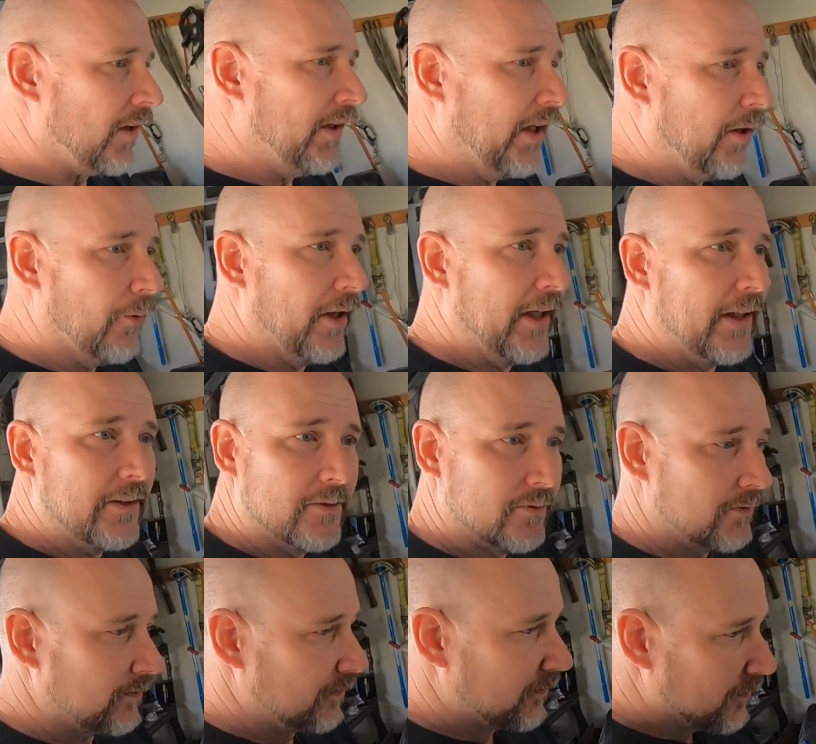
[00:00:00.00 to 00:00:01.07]
anyway,
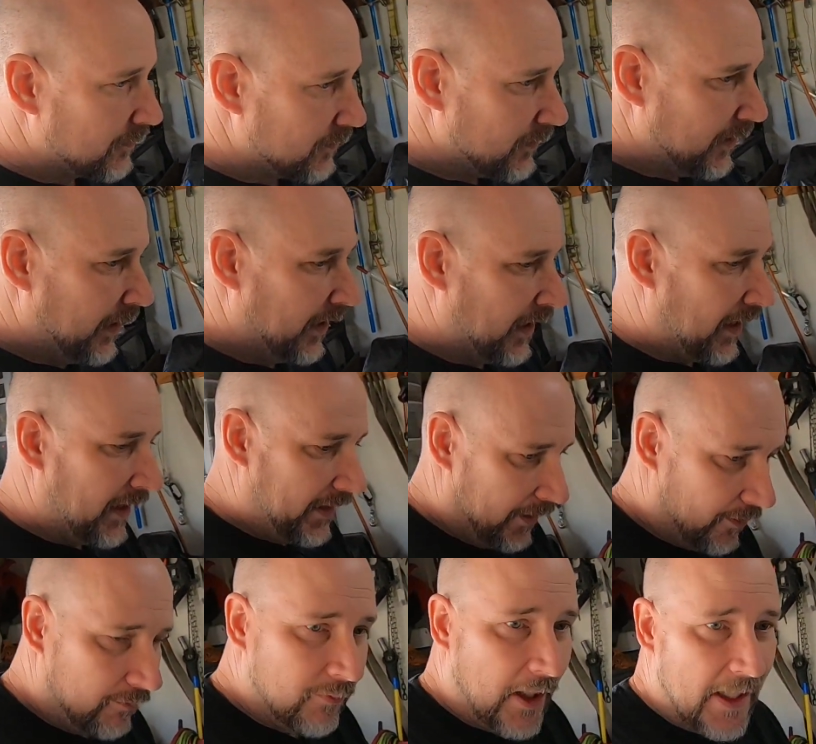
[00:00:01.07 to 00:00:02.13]

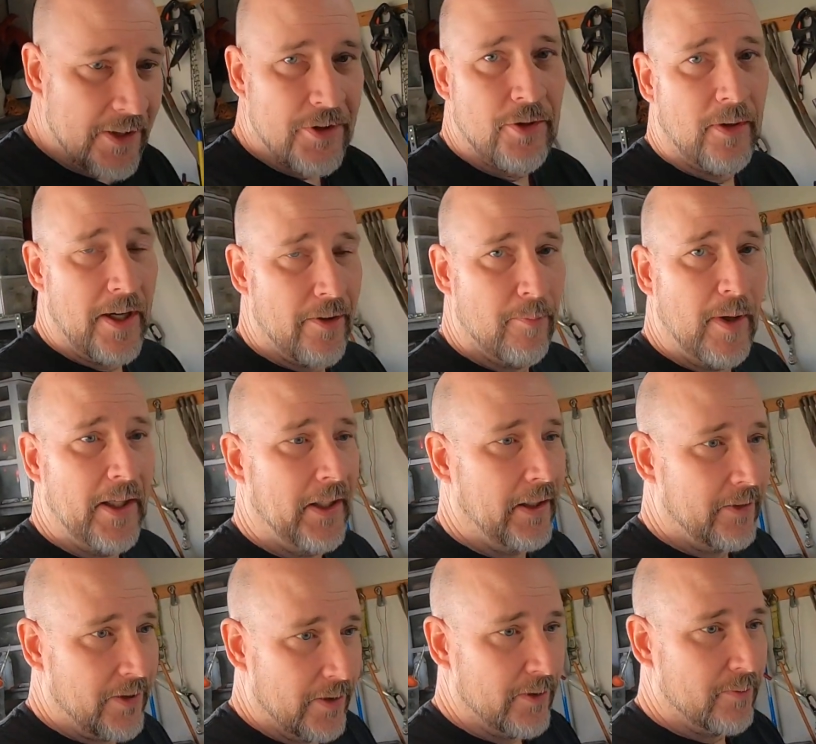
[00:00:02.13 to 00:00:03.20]
I just don't have the money
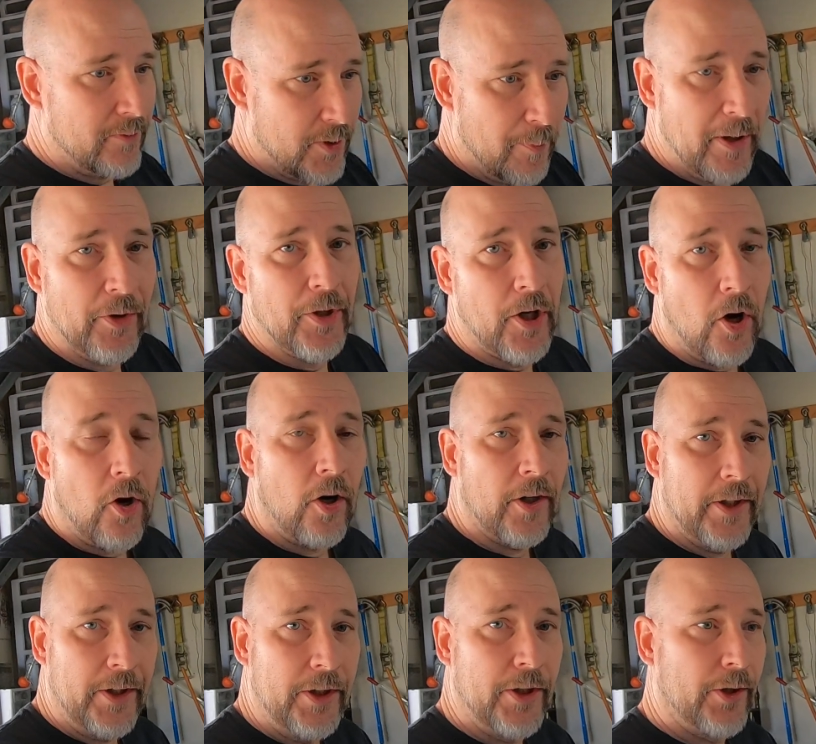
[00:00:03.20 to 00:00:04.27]
to build a car
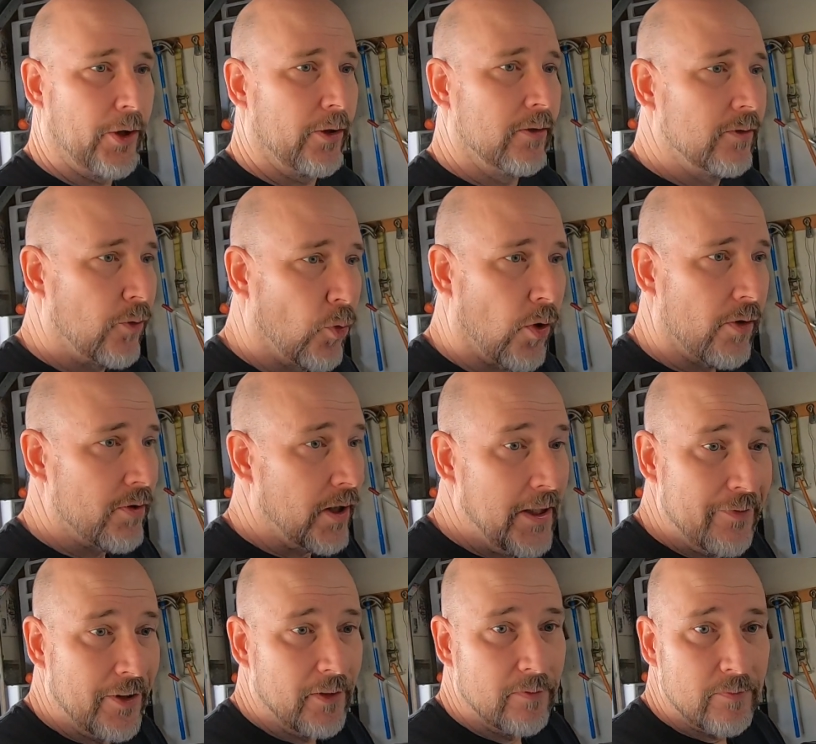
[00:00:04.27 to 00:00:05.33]
in a year or
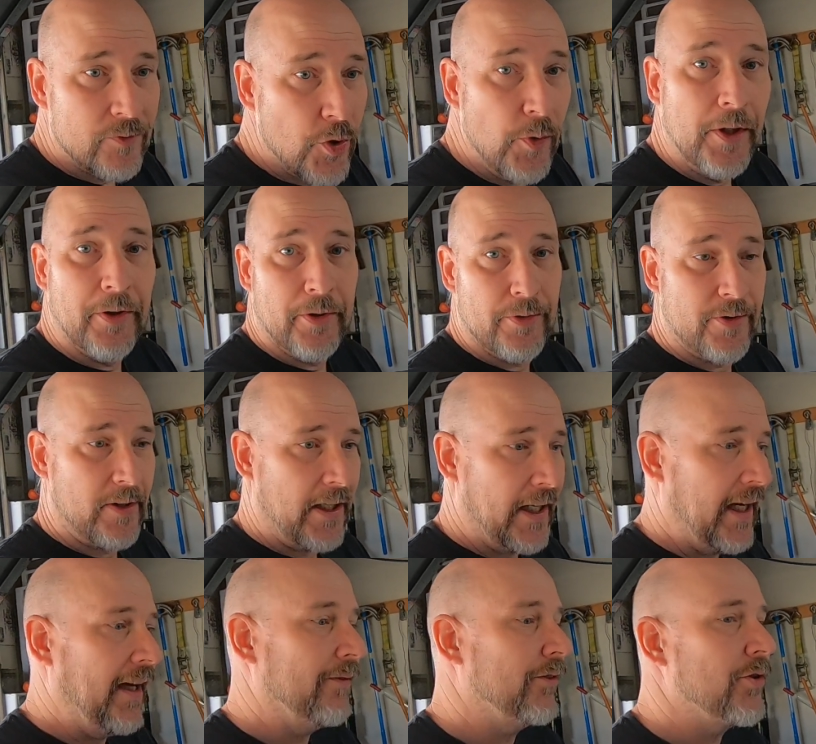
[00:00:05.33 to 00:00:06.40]
even 2 years.
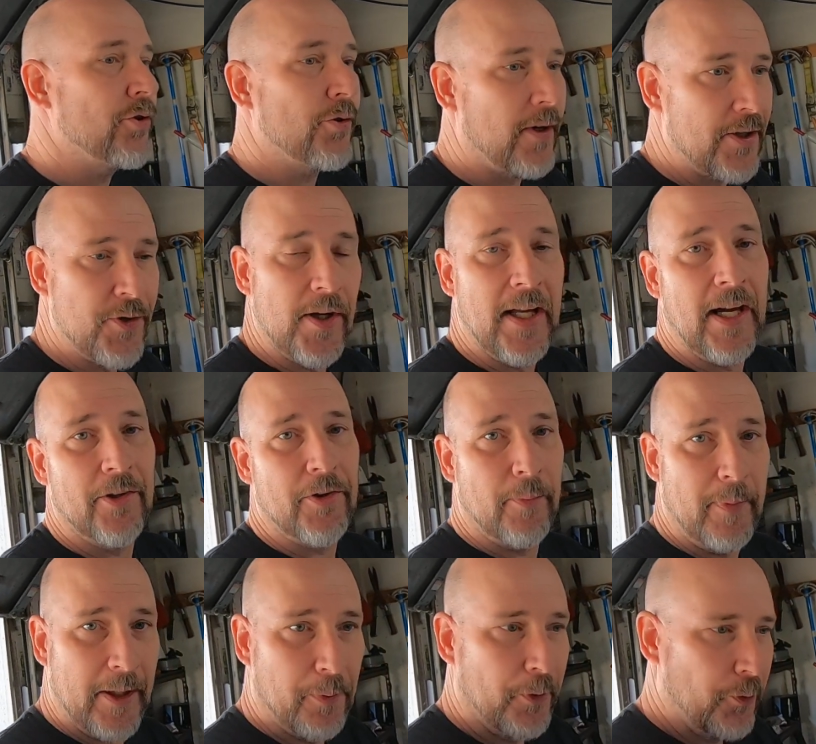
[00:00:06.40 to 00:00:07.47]
I have to stretch it out to
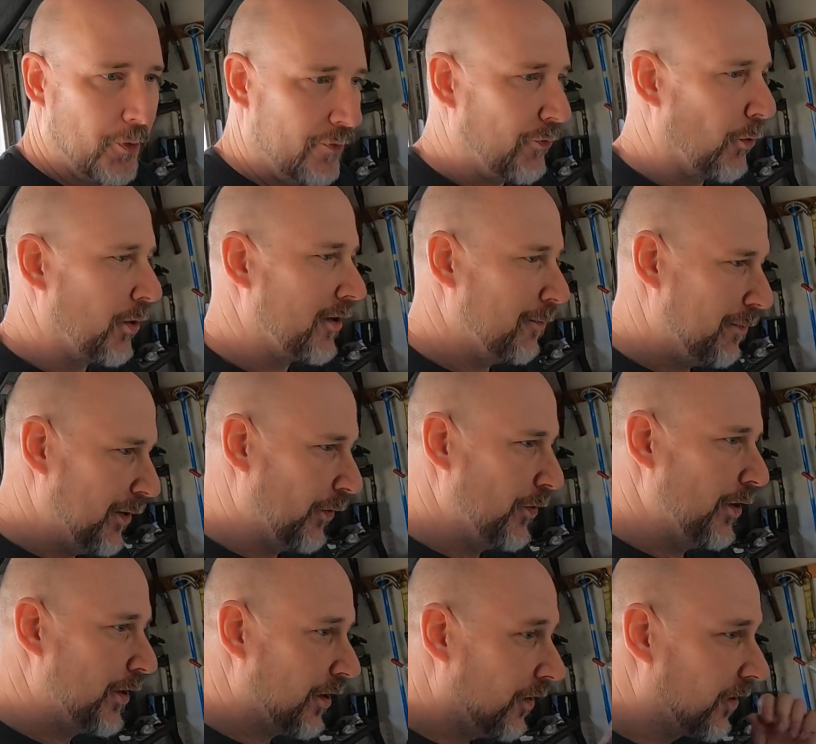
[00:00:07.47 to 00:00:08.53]
be able to afford to build
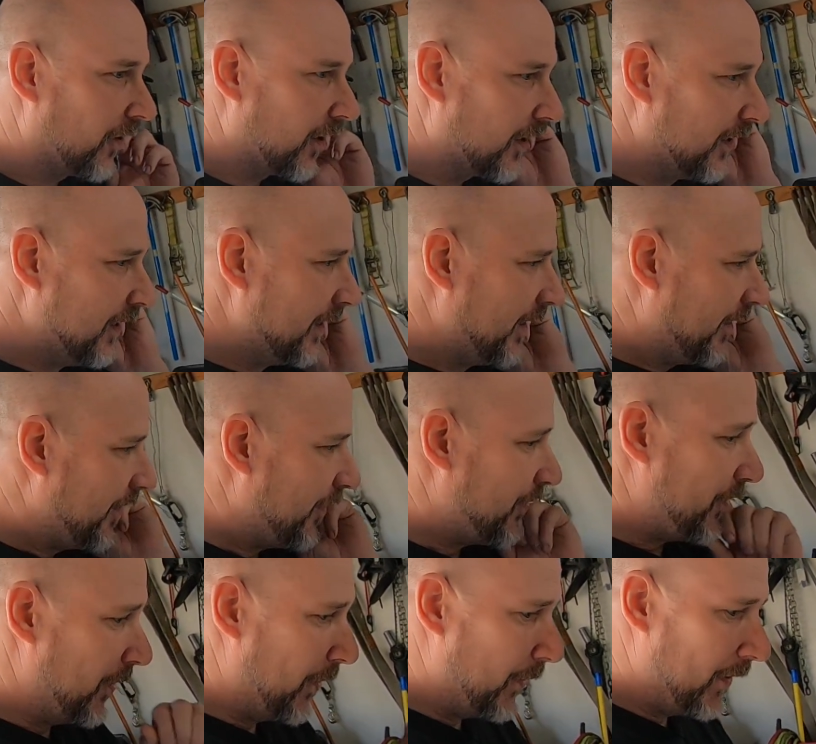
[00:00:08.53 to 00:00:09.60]
the car.
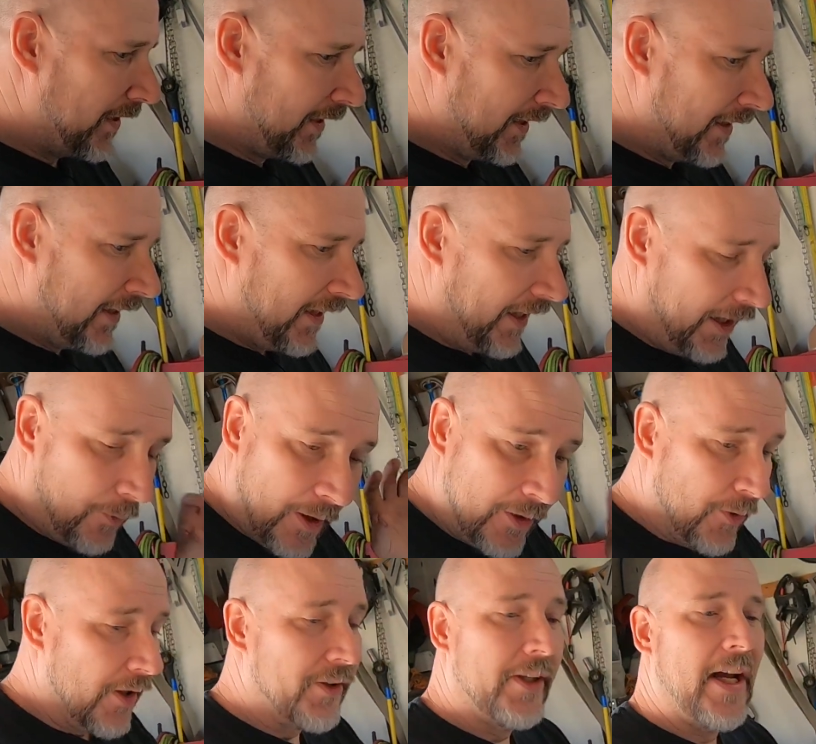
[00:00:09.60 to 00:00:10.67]
So anyway,
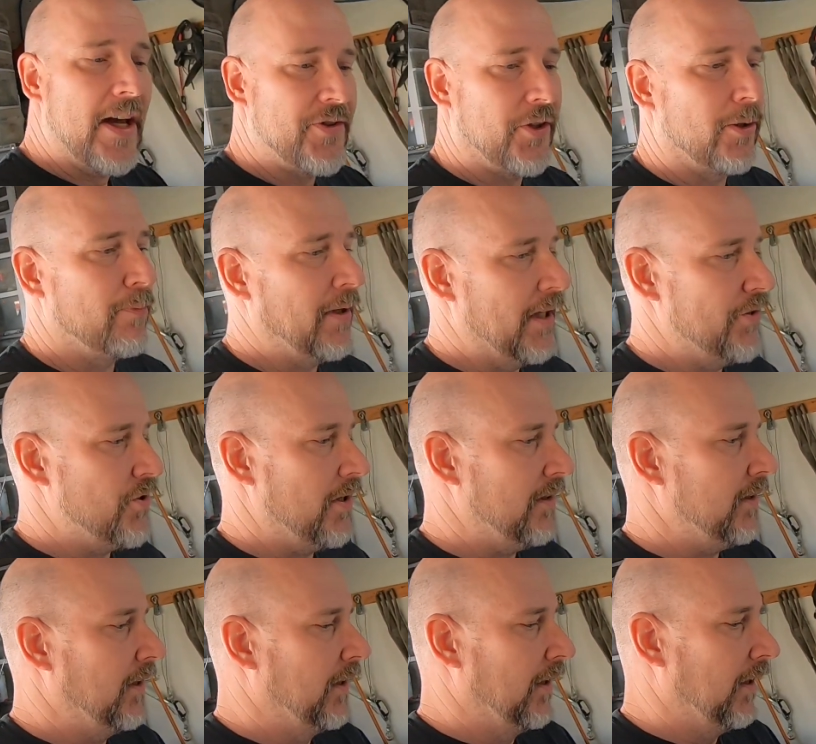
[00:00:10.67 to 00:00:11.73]
you other guys that are
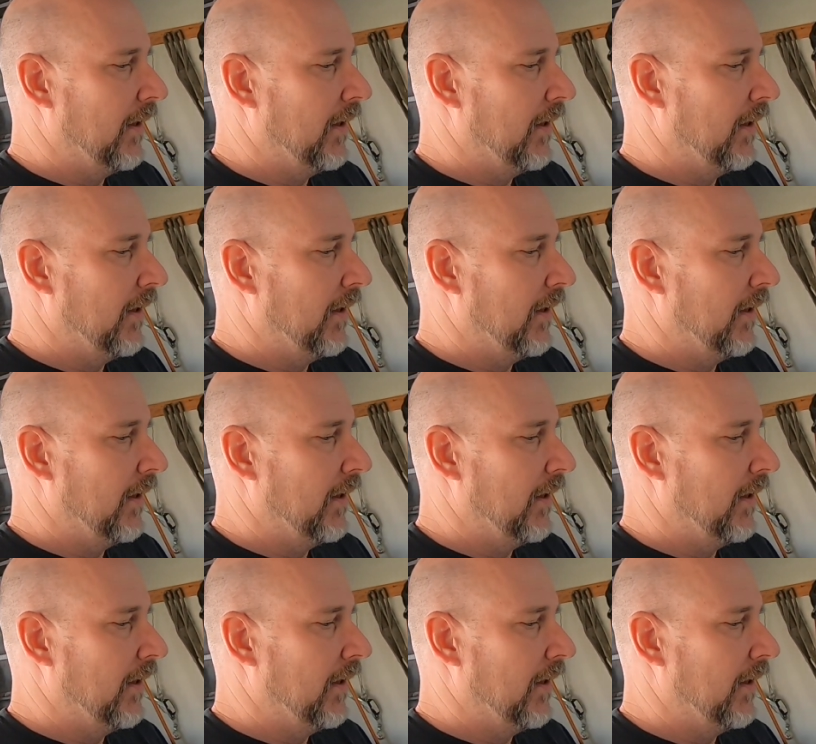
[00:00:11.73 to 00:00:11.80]
budget,